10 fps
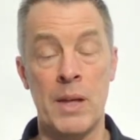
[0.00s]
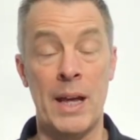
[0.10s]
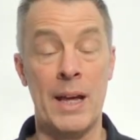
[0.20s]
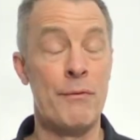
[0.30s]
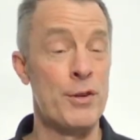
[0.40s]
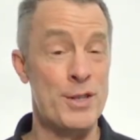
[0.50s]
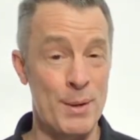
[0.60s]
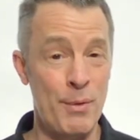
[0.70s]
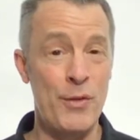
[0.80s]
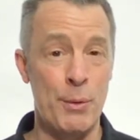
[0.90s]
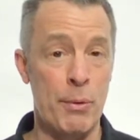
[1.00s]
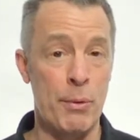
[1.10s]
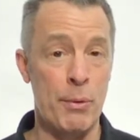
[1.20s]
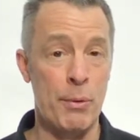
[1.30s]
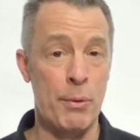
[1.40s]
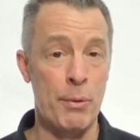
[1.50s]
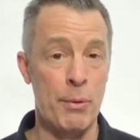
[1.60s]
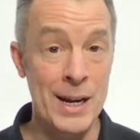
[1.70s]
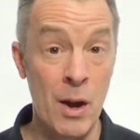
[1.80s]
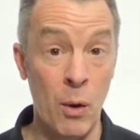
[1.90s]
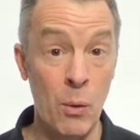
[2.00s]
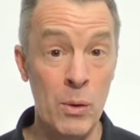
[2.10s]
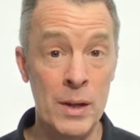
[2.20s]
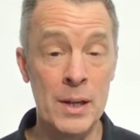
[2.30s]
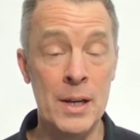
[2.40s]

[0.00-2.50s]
And for some of your professions, I know,